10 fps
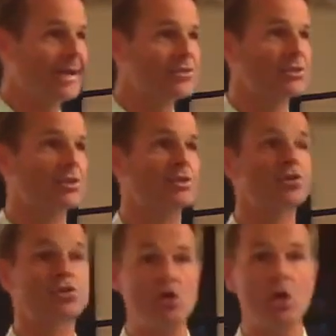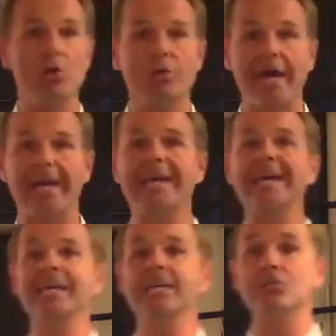answer so that
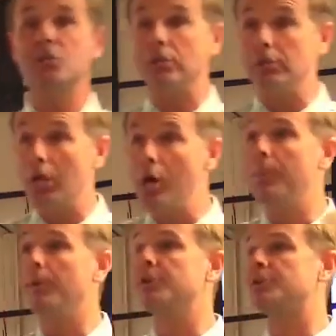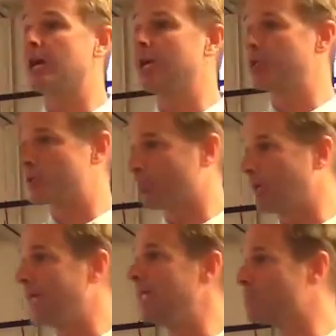His global desire to spread